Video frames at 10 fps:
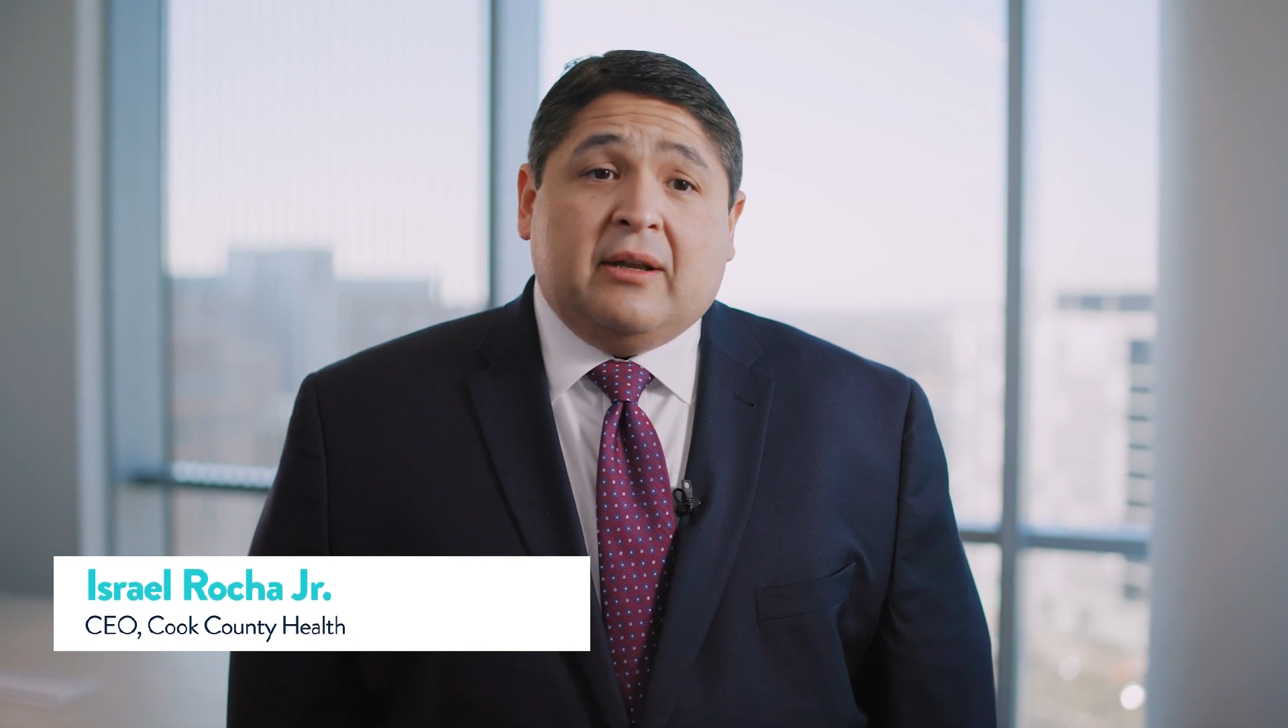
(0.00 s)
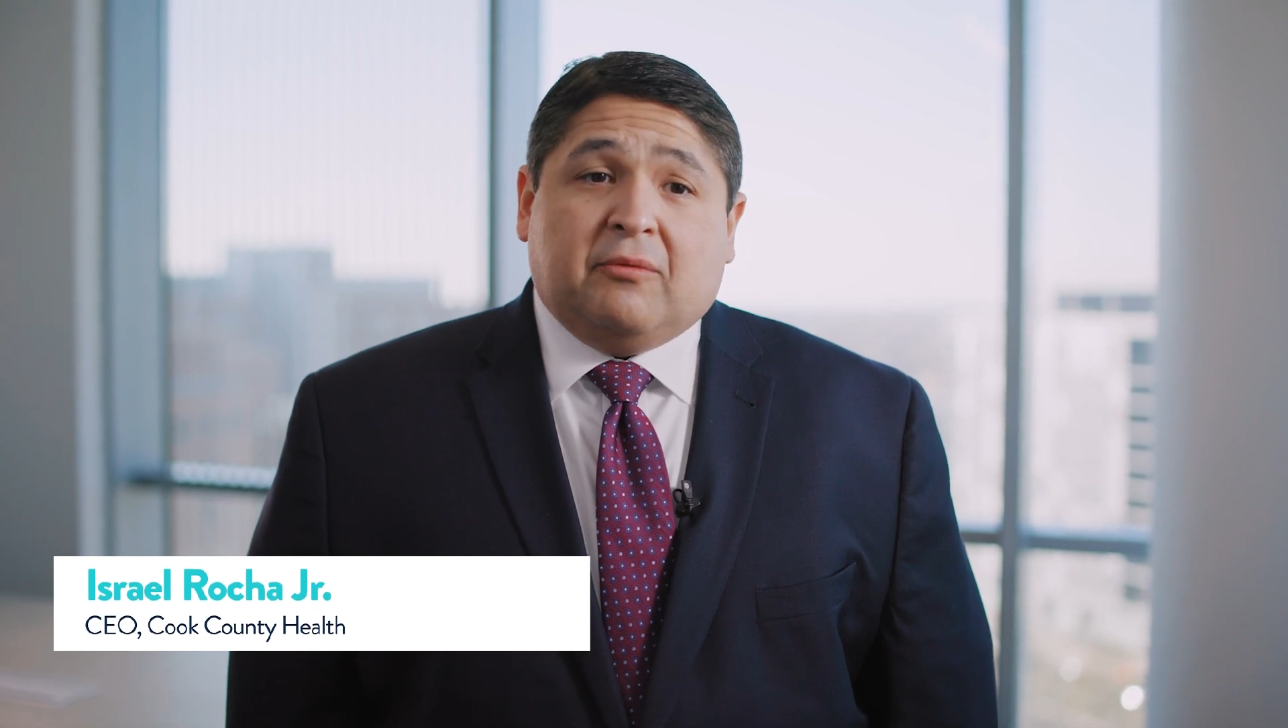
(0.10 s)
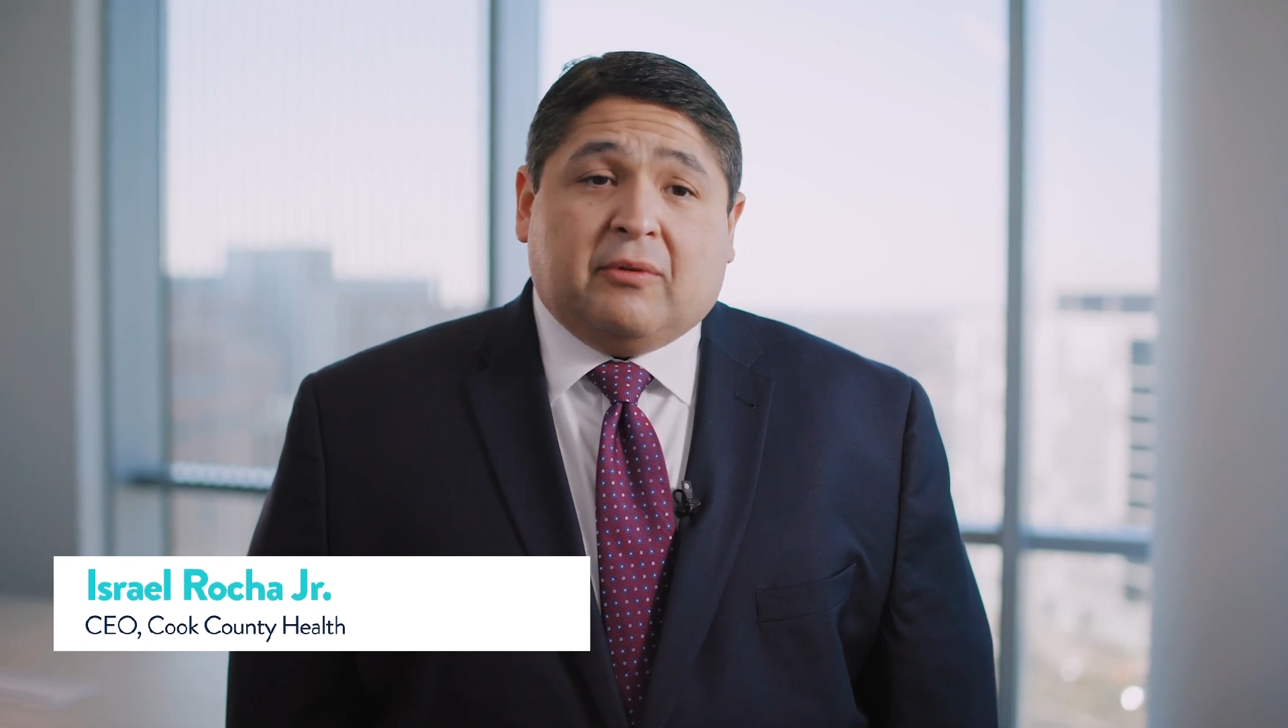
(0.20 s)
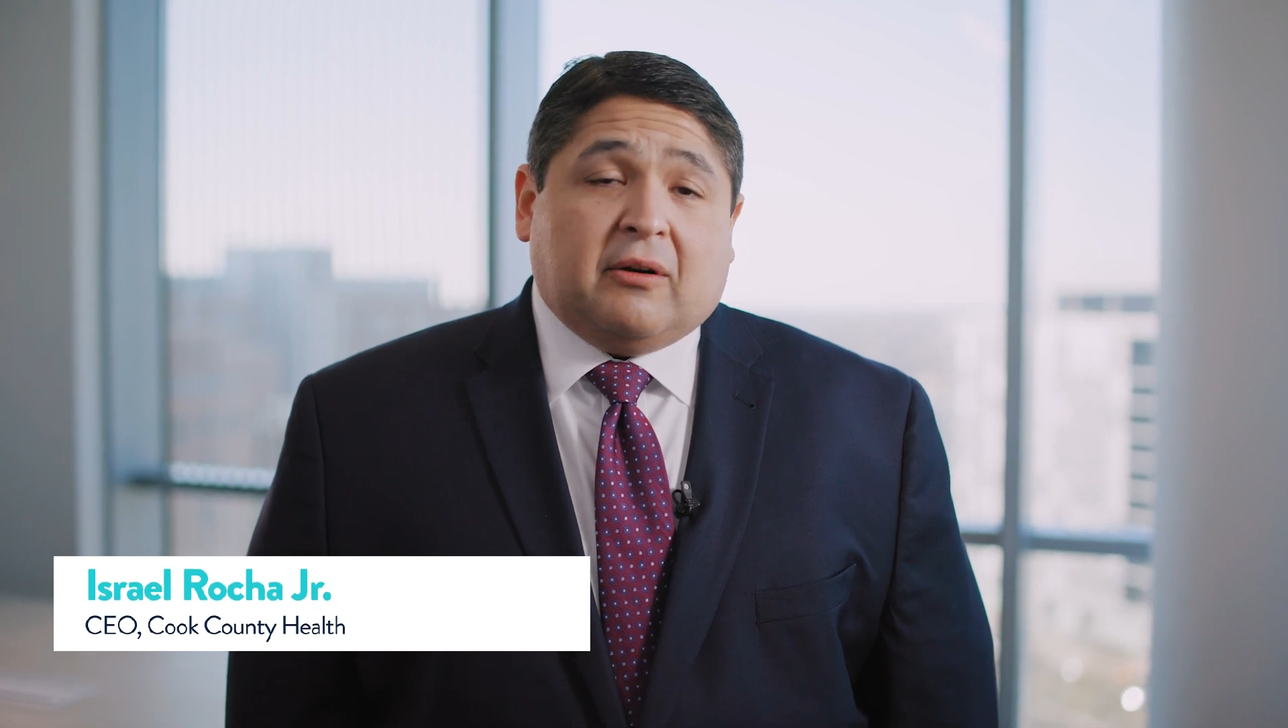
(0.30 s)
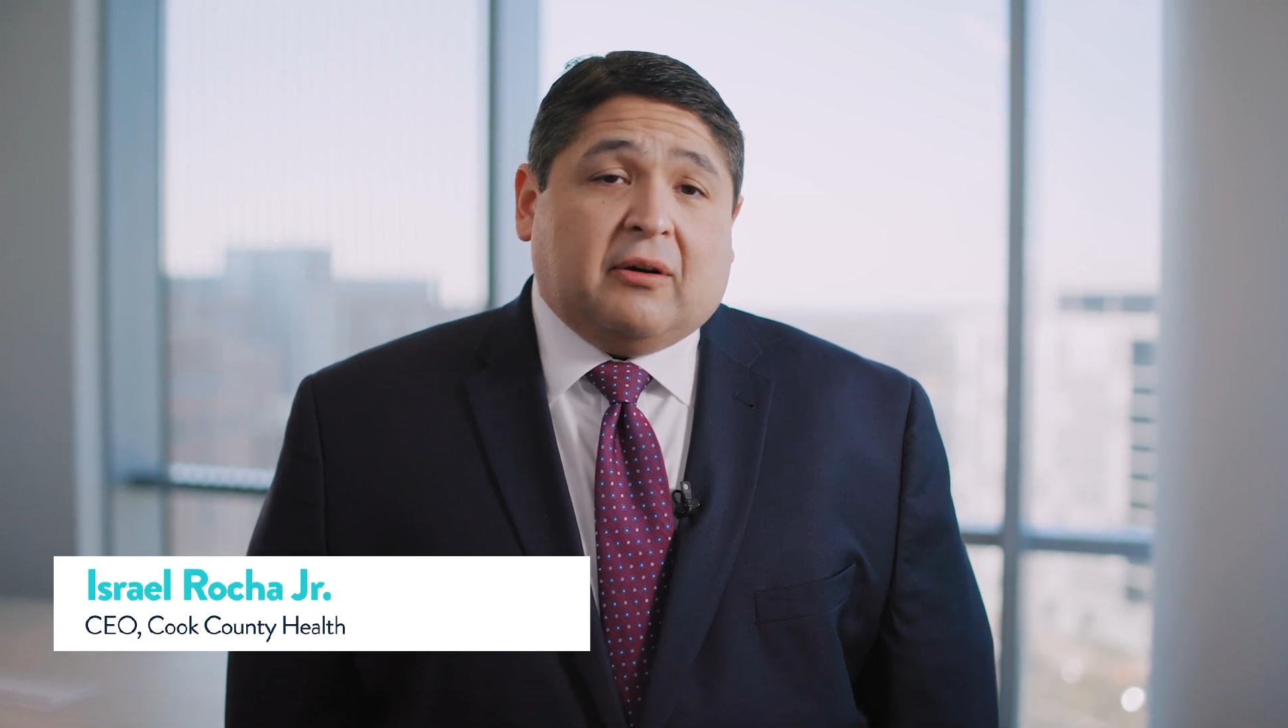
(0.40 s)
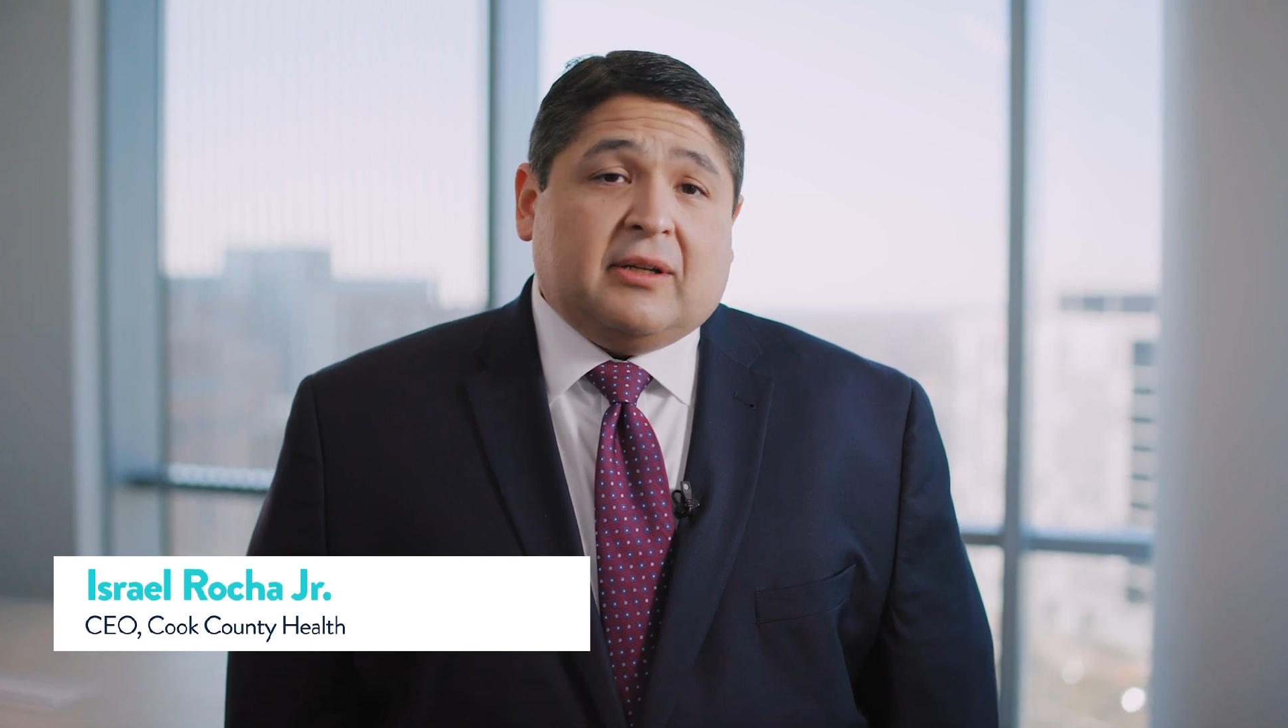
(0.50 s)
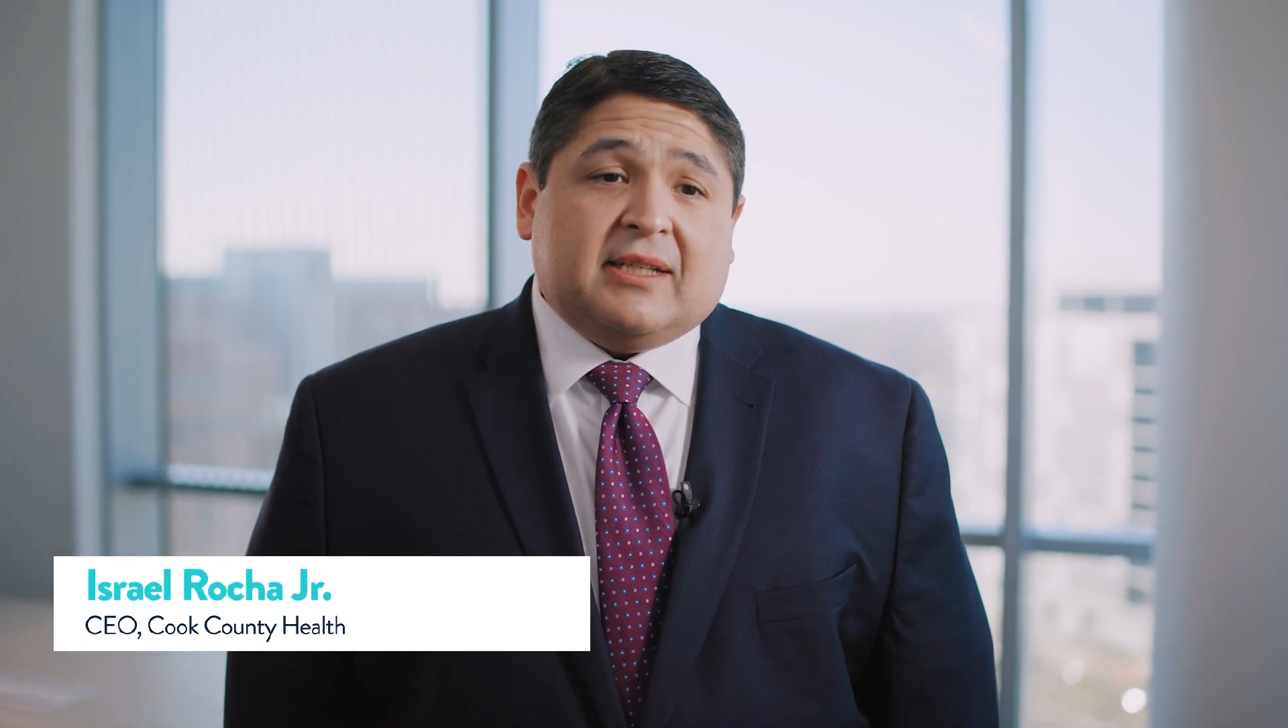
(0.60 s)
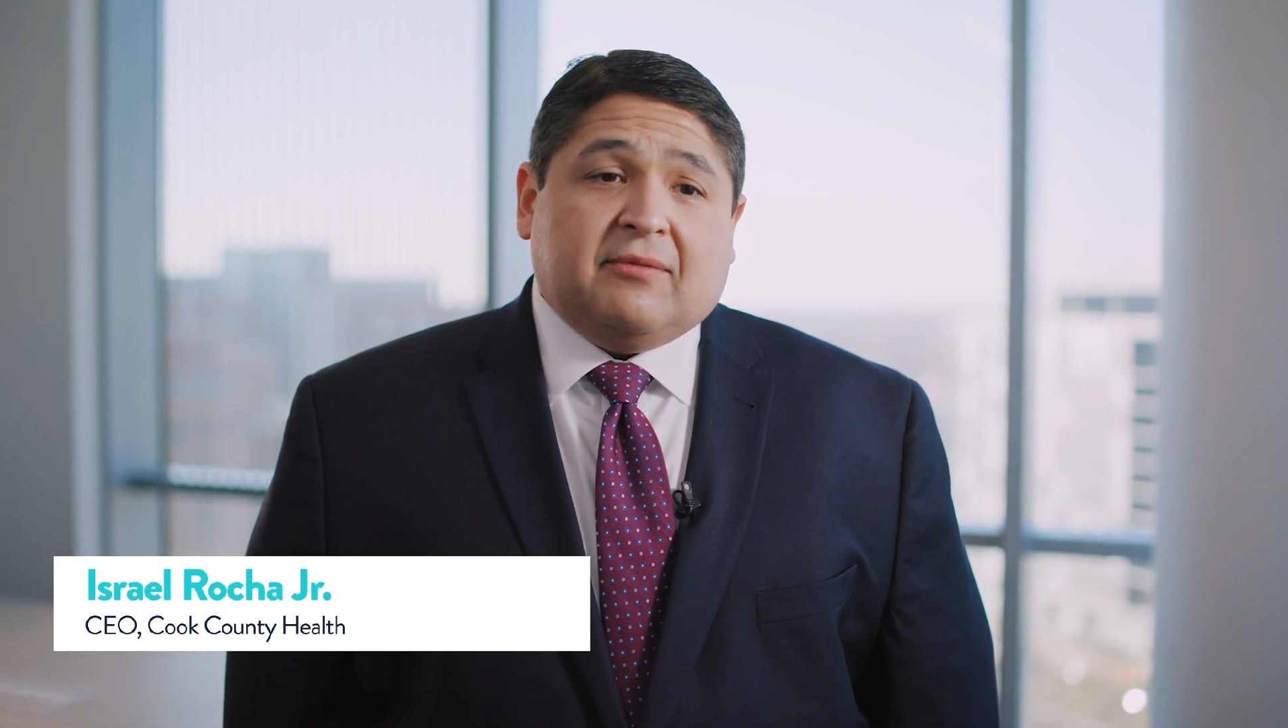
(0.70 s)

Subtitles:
regardless